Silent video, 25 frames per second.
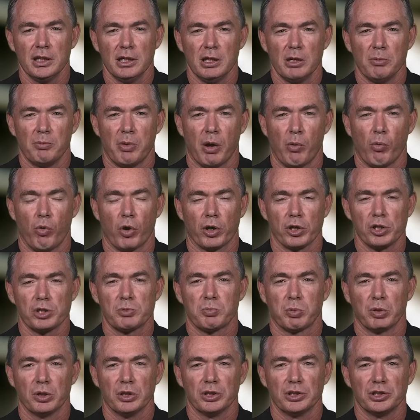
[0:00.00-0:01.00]
But what is
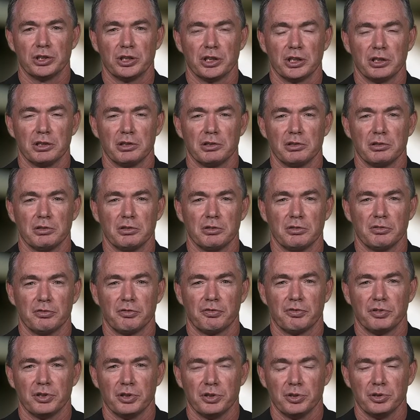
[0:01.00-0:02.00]
pleasing
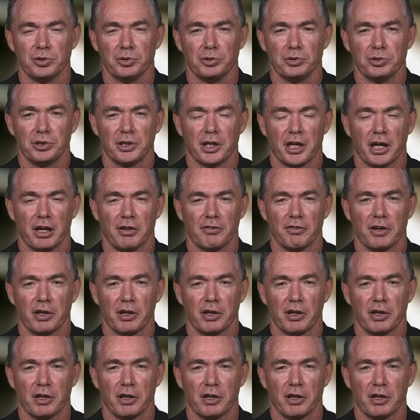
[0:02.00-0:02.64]
for you, Gav,